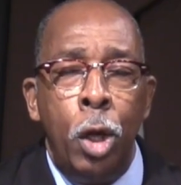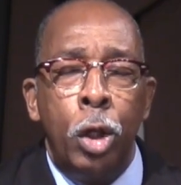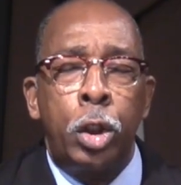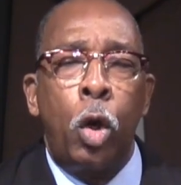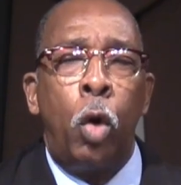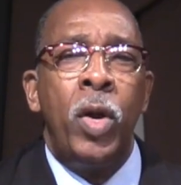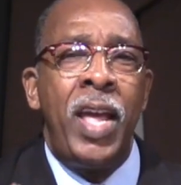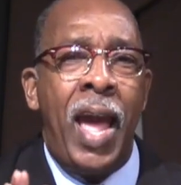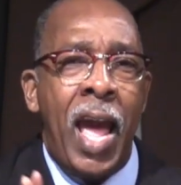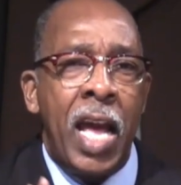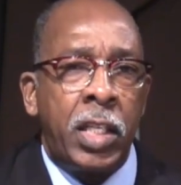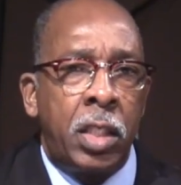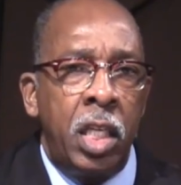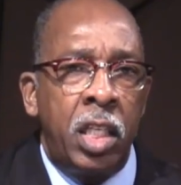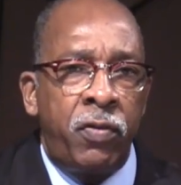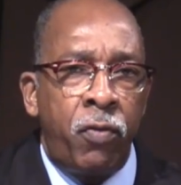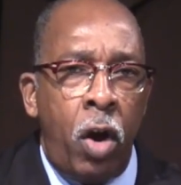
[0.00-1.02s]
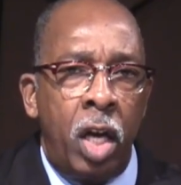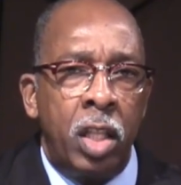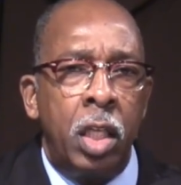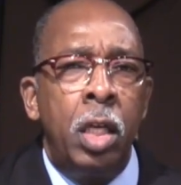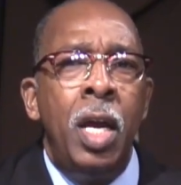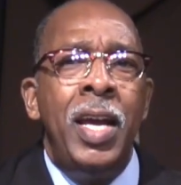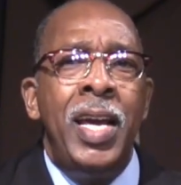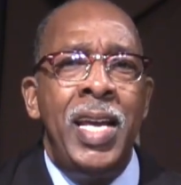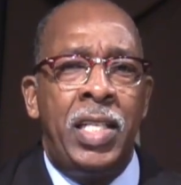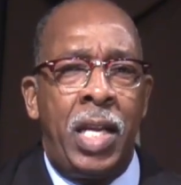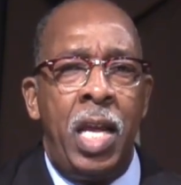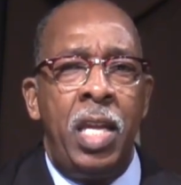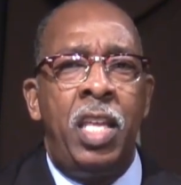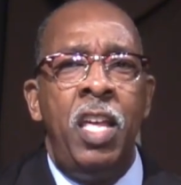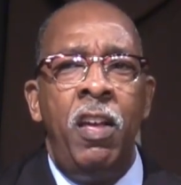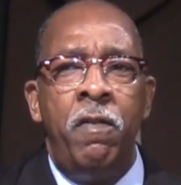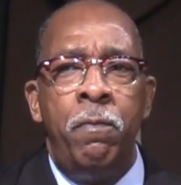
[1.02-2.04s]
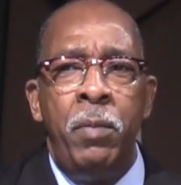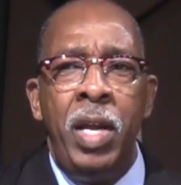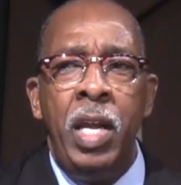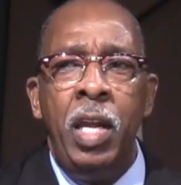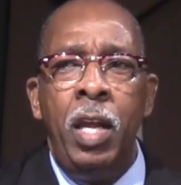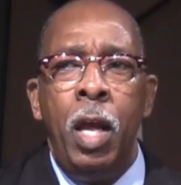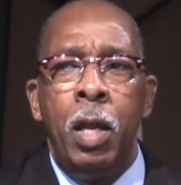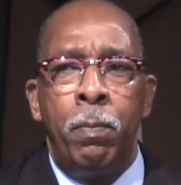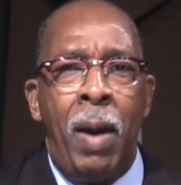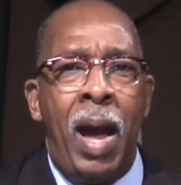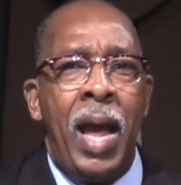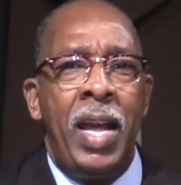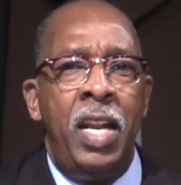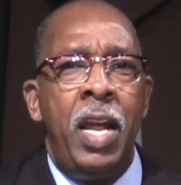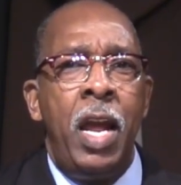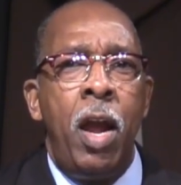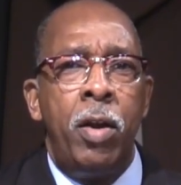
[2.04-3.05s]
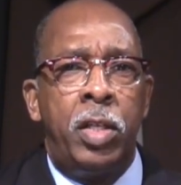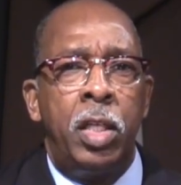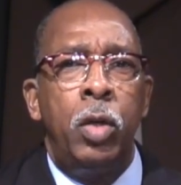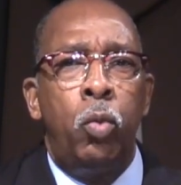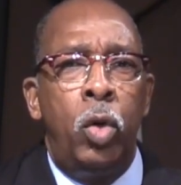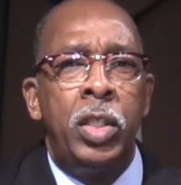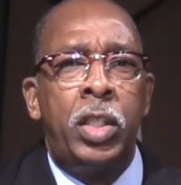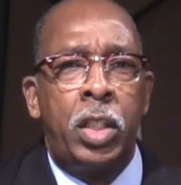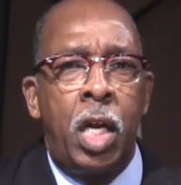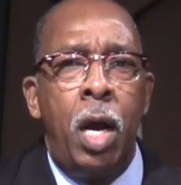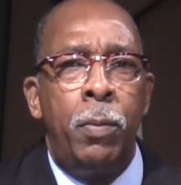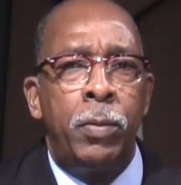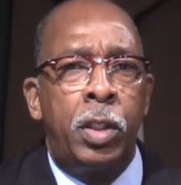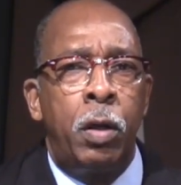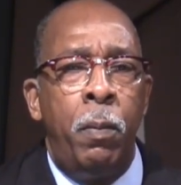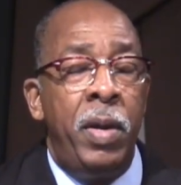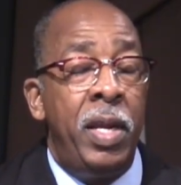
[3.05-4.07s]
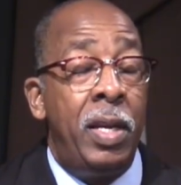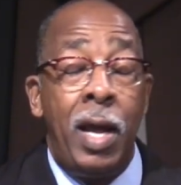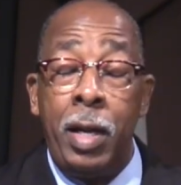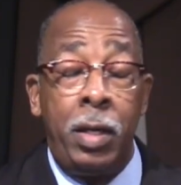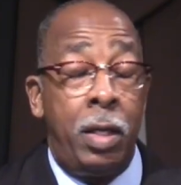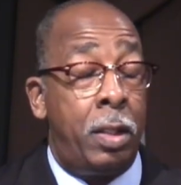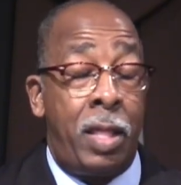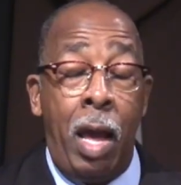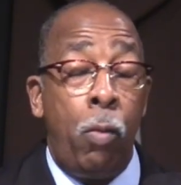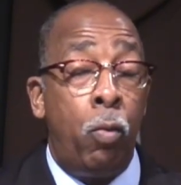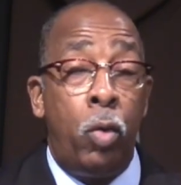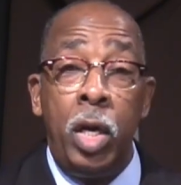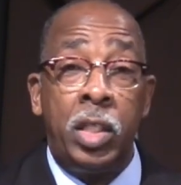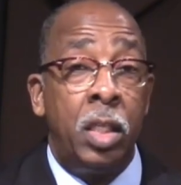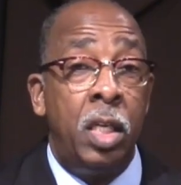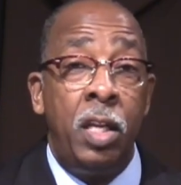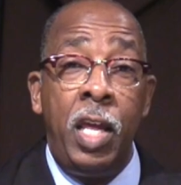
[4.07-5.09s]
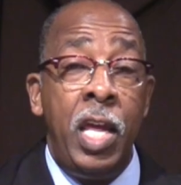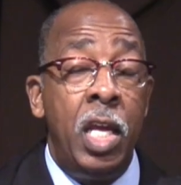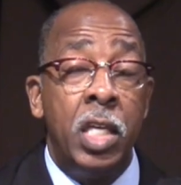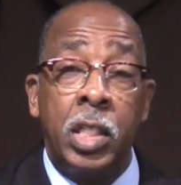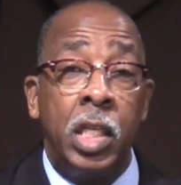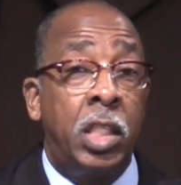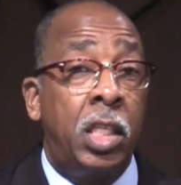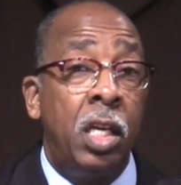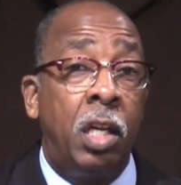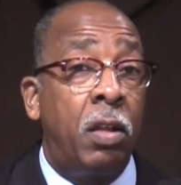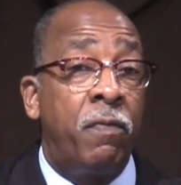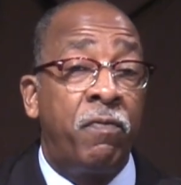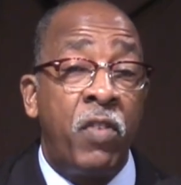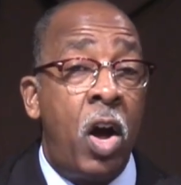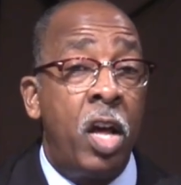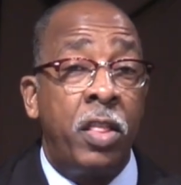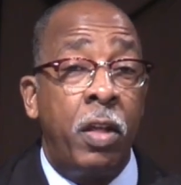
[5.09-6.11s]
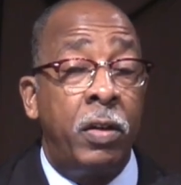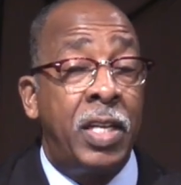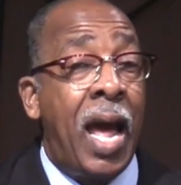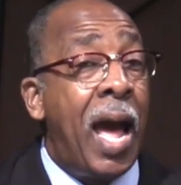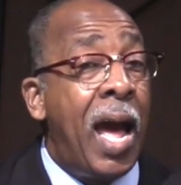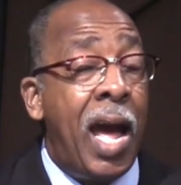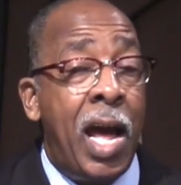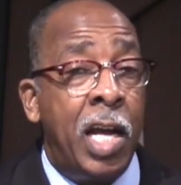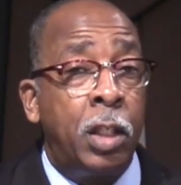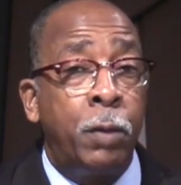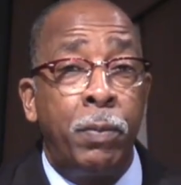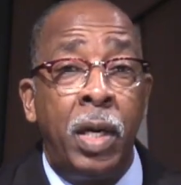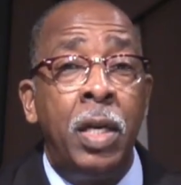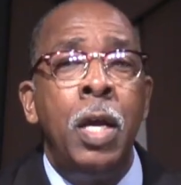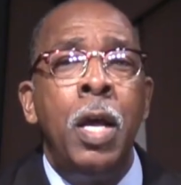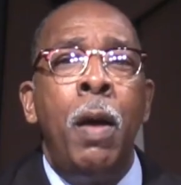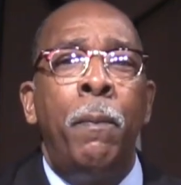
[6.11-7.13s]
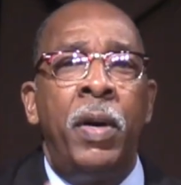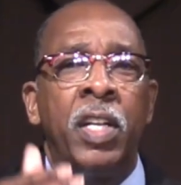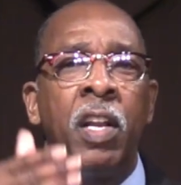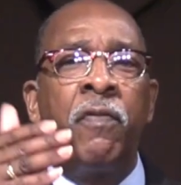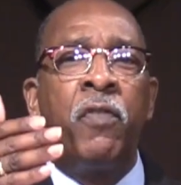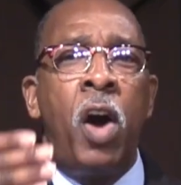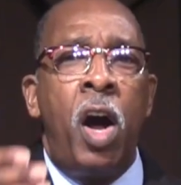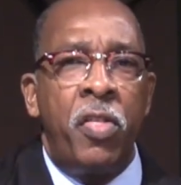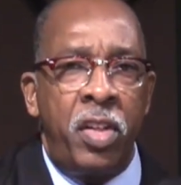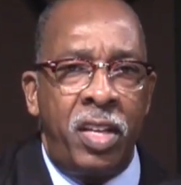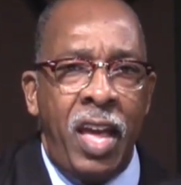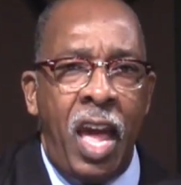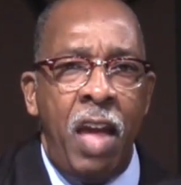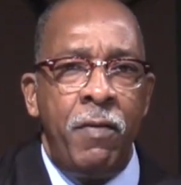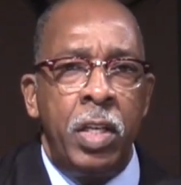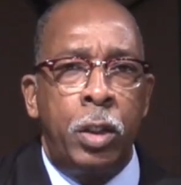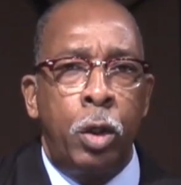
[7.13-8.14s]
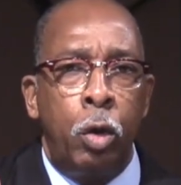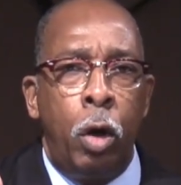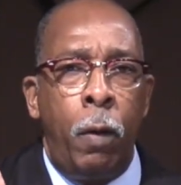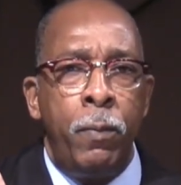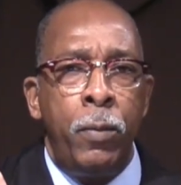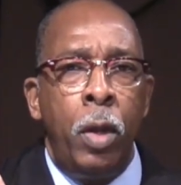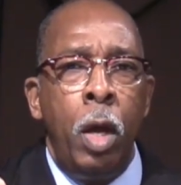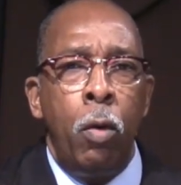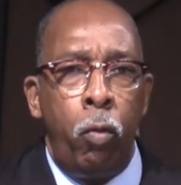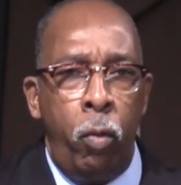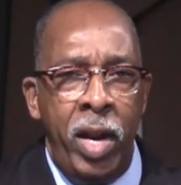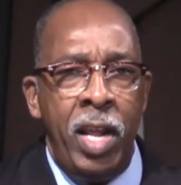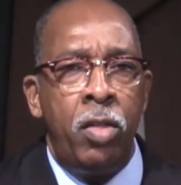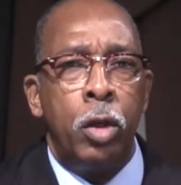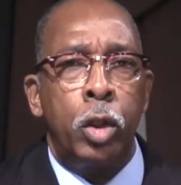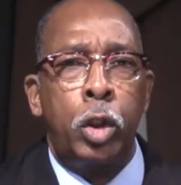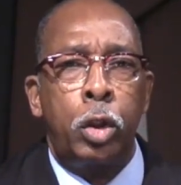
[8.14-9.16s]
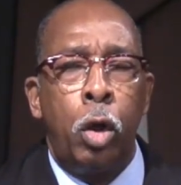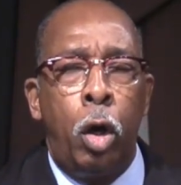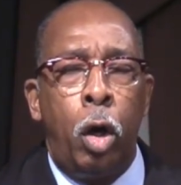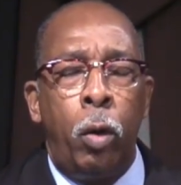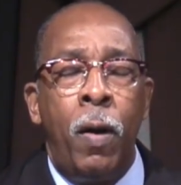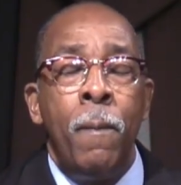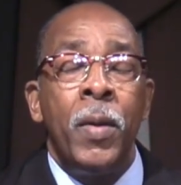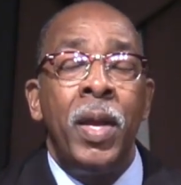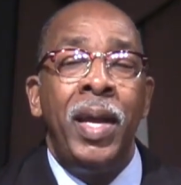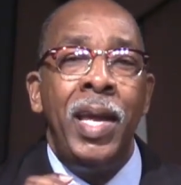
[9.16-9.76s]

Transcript: So he asked his father, he said, Give me my inheritance which comes to me. Now, that wasn't his until the father dies, but, but the father gave it to him. Read the story.